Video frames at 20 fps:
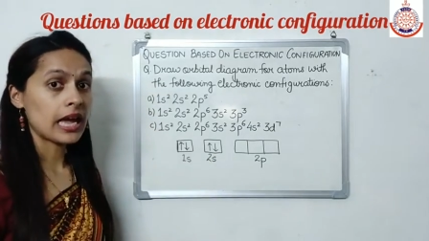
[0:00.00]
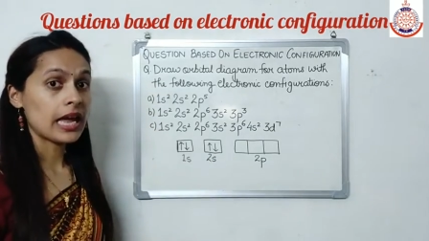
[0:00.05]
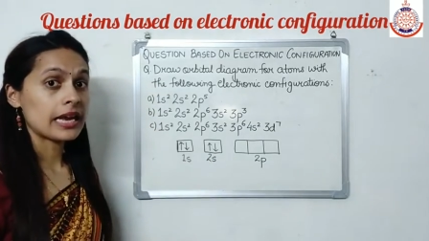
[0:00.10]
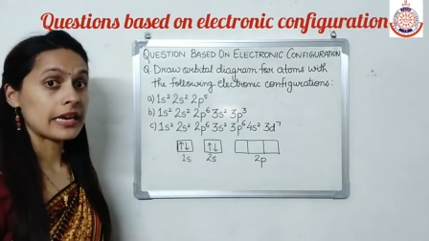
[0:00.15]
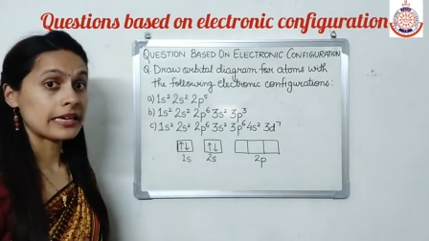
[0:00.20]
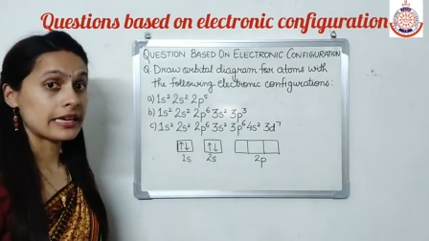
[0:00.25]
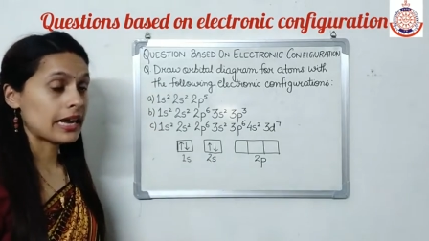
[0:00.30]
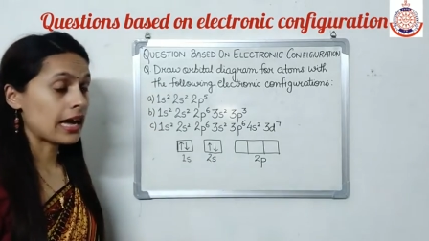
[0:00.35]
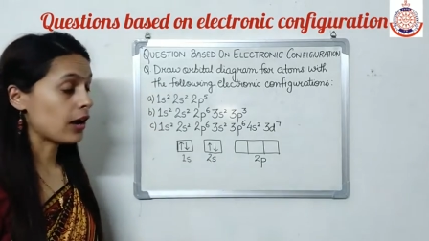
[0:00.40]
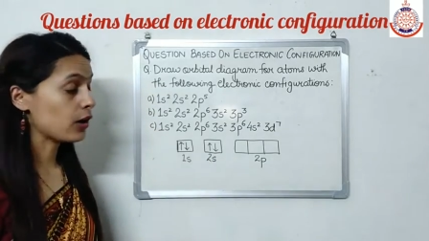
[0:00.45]

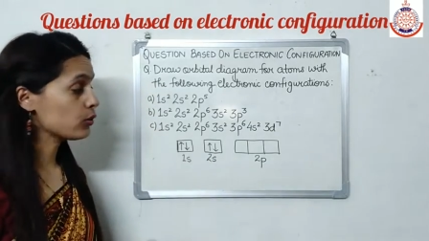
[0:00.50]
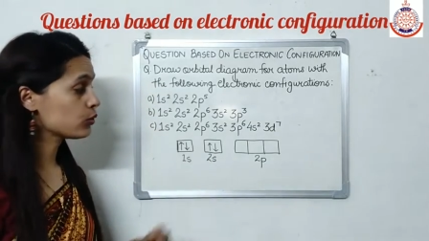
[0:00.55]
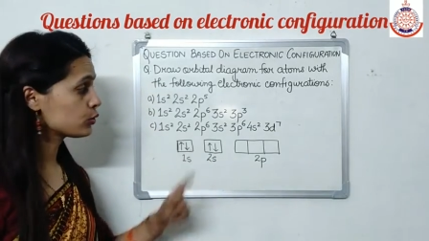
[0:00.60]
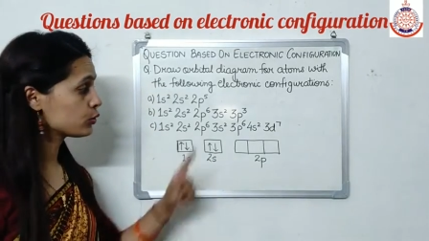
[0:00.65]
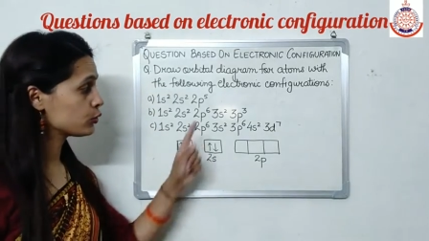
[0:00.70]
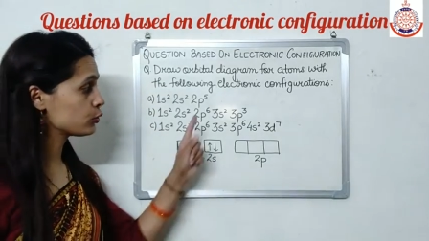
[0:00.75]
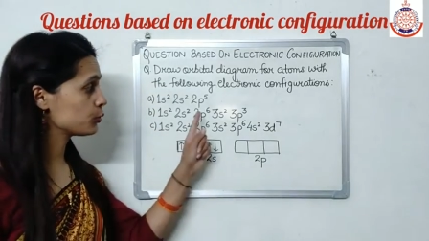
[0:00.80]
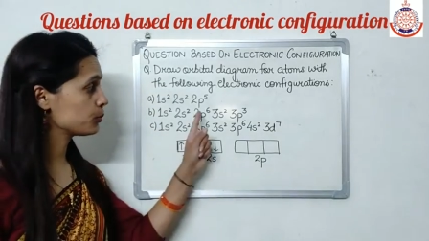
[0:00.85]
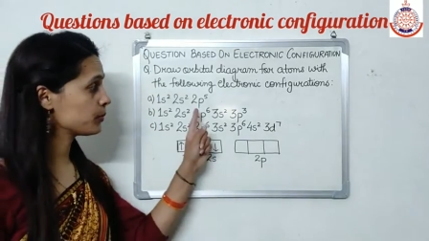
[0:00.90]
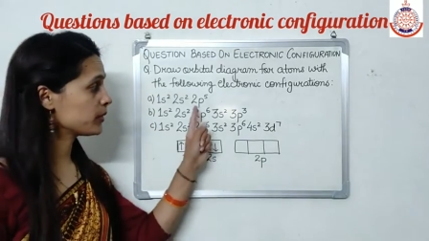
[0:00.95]
Now
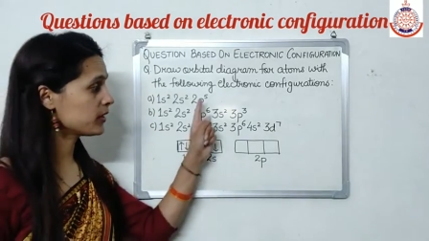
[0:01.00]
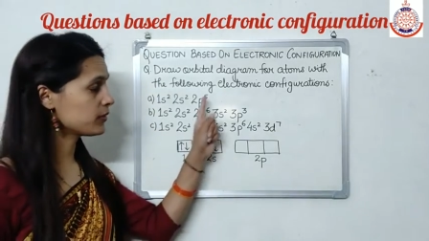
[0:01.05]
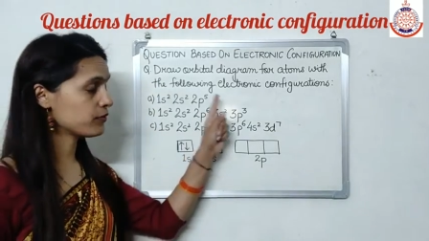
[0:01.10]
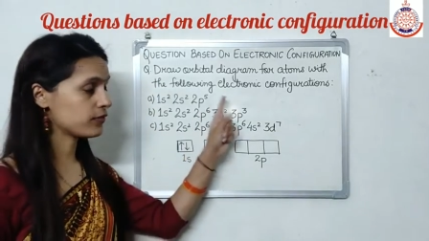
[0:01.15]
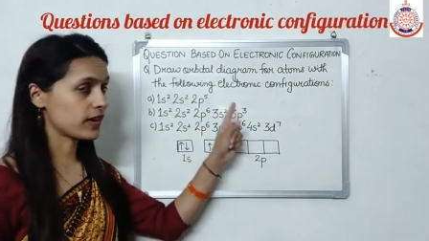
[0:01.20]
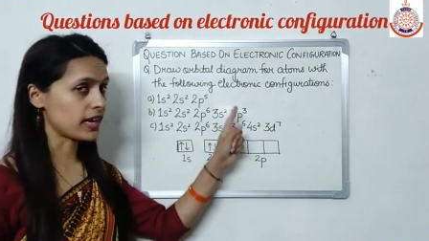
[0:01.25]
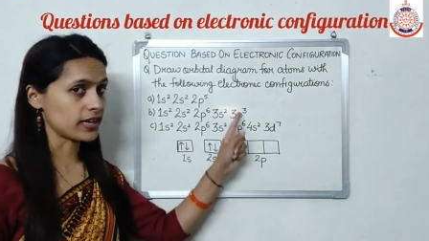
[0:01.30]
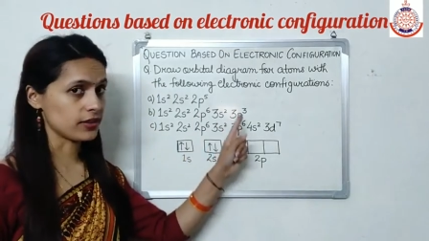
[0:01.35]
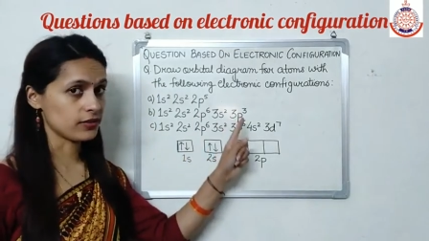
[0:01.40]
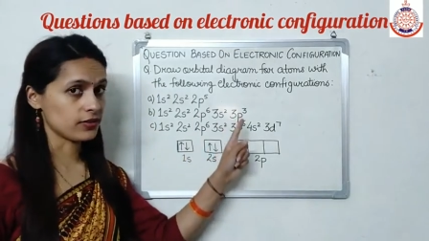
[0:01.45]

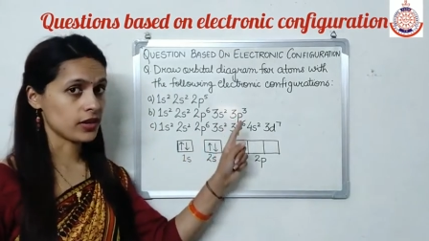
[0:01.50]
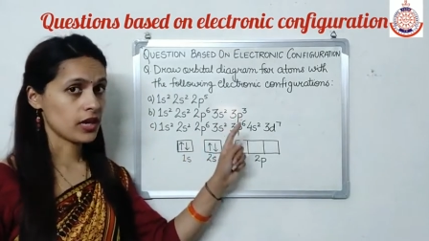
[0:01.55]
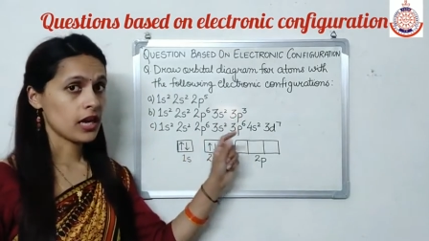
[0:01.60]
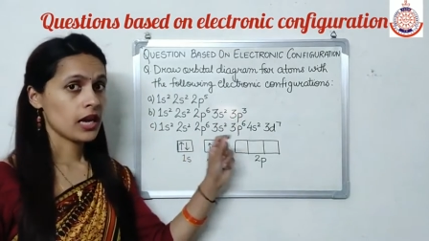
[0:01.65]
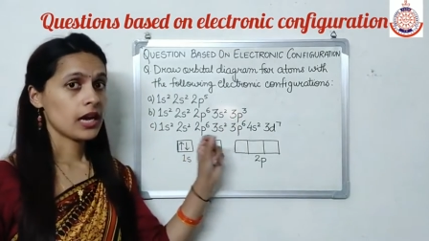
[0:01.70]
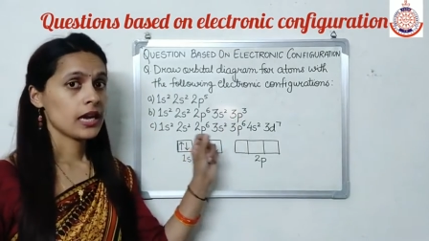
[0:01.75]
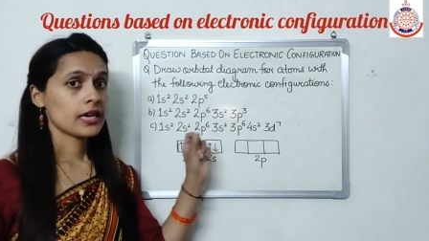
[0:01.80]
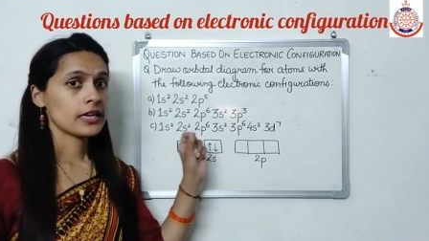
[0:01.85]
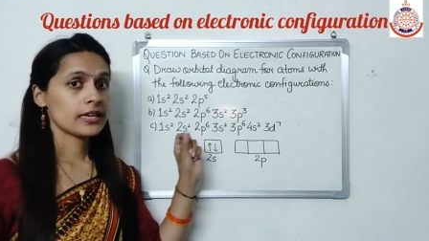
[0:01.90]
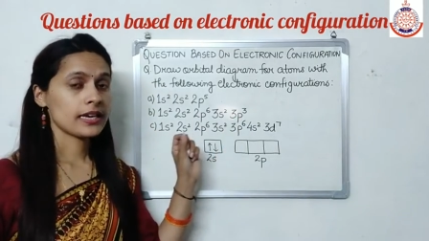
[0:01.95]
2p5.
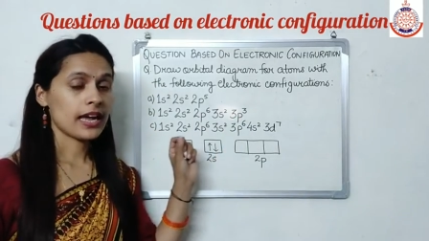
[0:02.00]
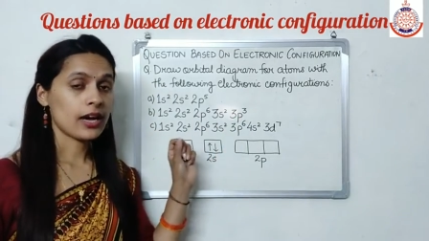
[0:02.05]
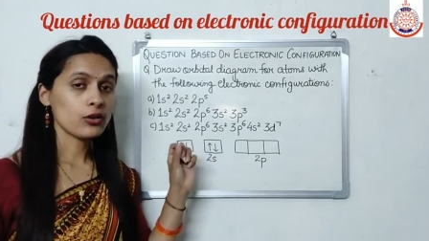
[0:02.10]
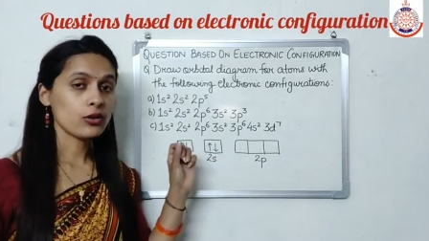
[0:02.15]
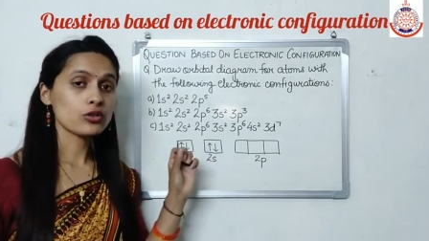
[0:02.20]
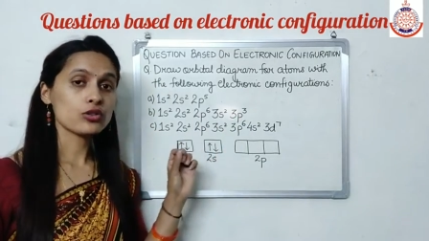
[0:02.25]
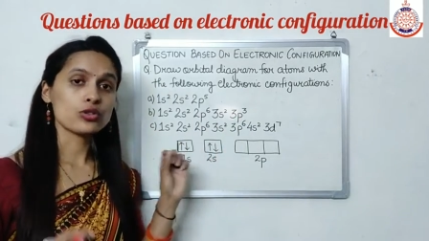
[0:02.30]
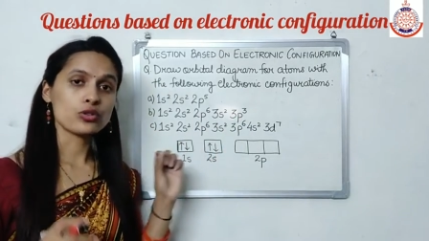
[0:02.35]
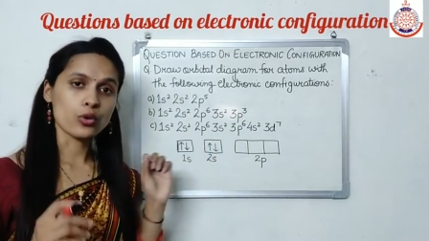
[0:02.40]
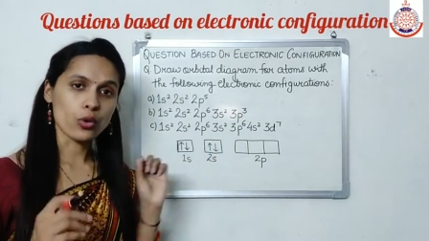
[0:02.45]
Now
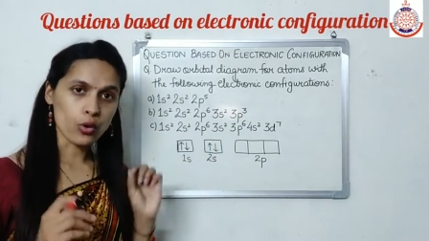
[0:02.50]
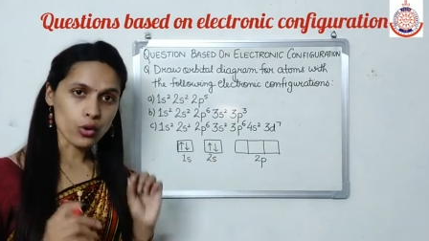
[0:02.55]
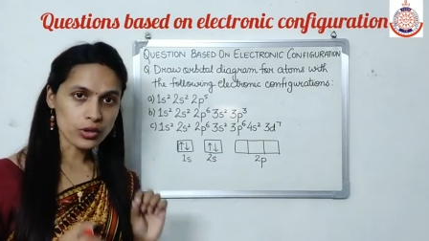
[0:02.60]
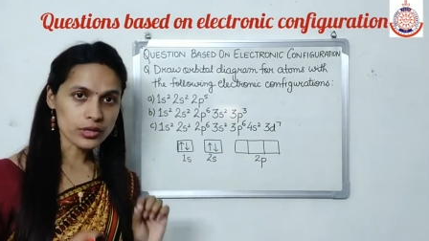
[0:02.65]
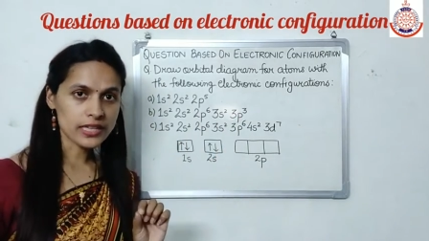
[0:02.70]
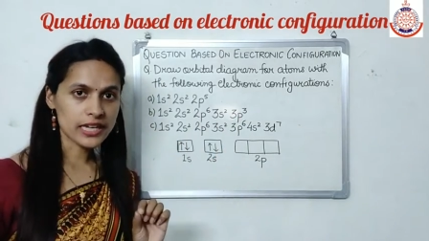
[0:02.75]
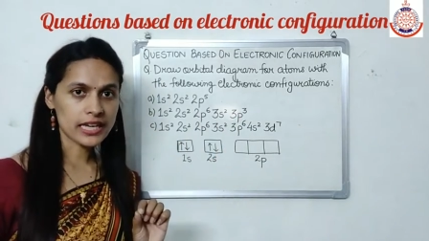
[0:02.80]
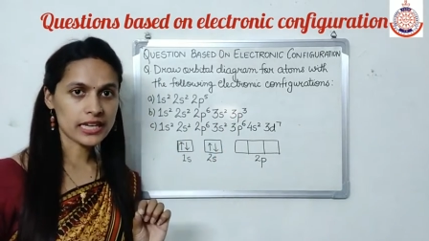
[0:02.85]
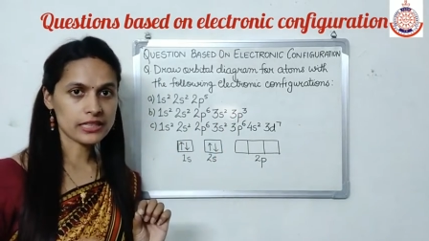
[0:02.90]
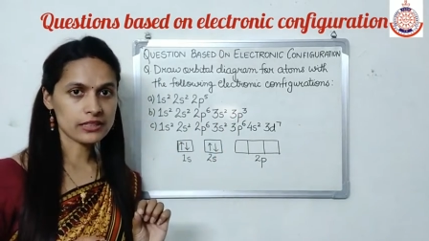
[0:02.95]
though
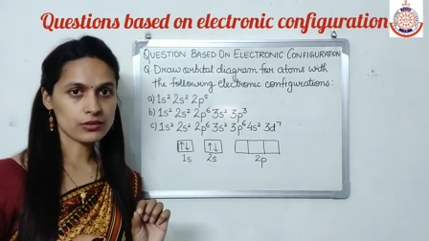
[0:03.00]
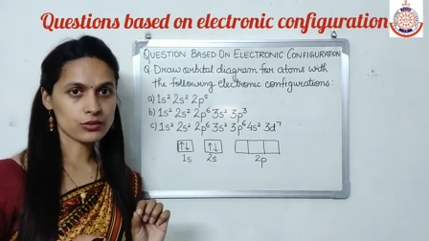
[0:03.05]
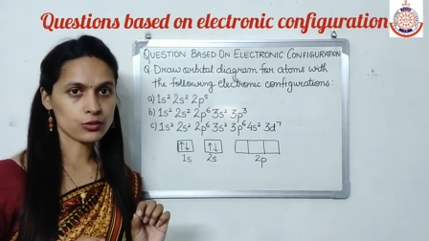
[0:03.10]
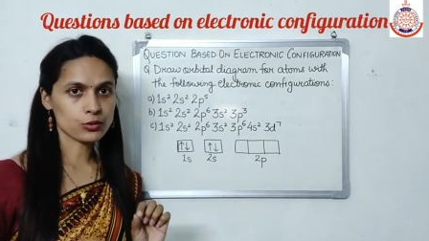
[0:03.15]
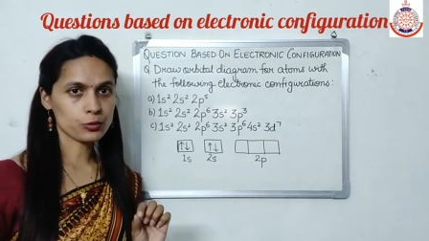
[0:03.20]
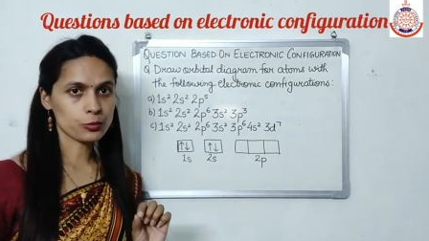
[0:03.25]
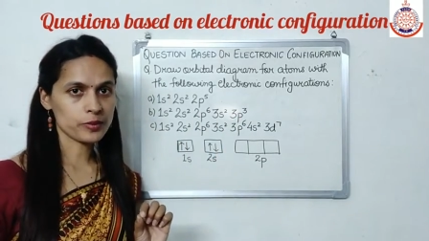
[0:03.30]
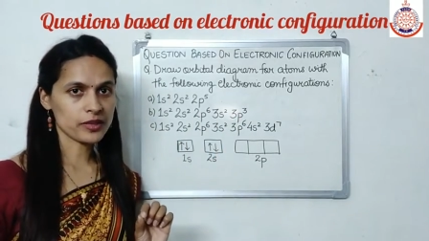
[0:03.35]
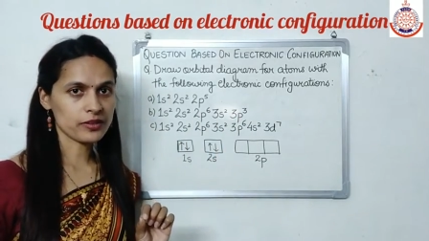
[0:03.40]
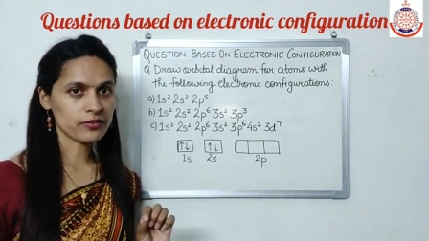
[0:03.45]
there is
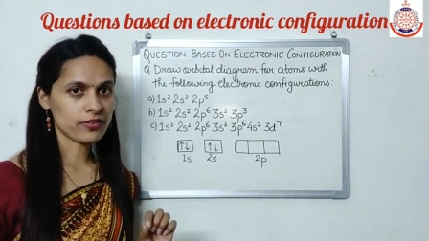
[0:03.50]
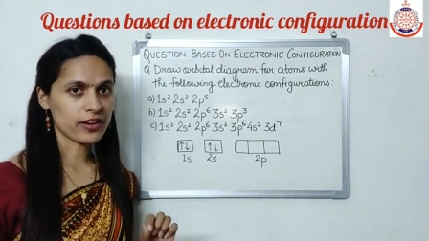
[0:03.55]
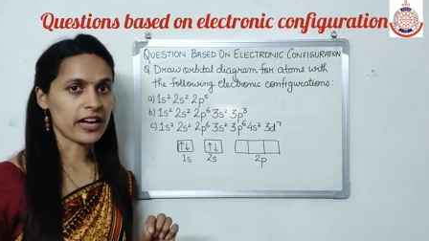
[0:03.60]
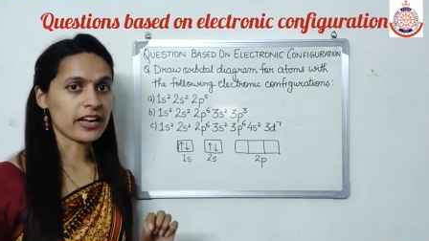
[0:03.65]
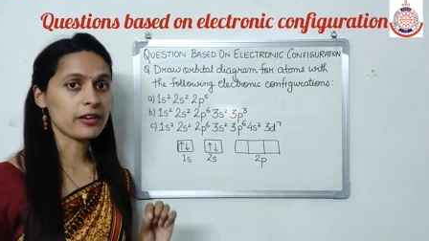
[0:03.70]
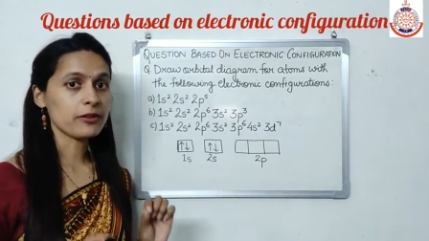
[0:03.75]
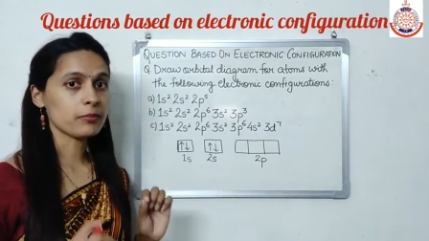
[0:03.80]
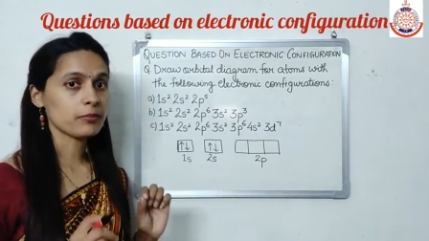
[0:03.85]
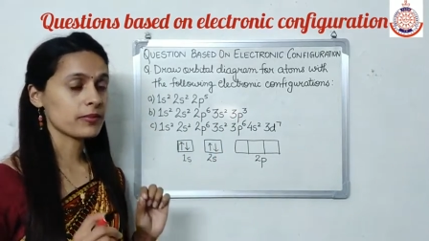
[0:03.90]
2p5,